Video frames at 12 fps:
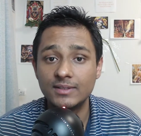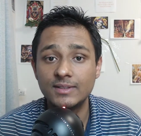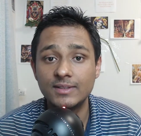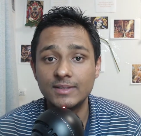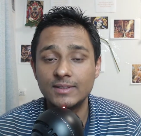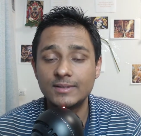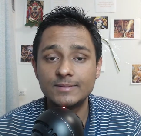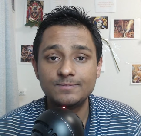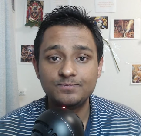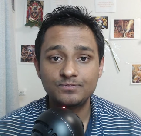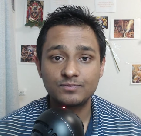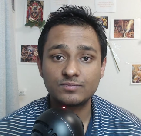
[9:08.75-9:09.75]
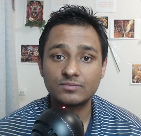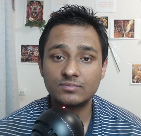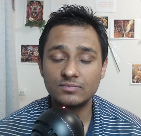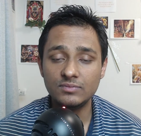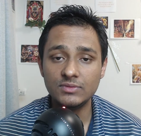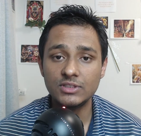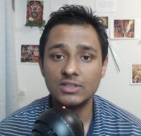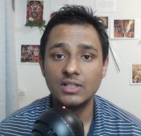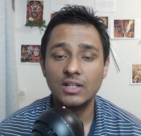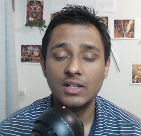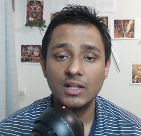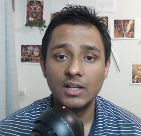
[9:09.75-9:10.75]

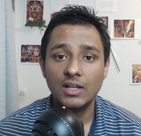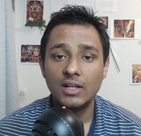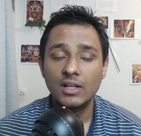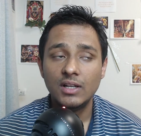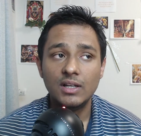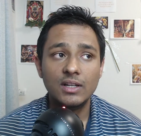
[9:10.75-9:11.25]
(silence)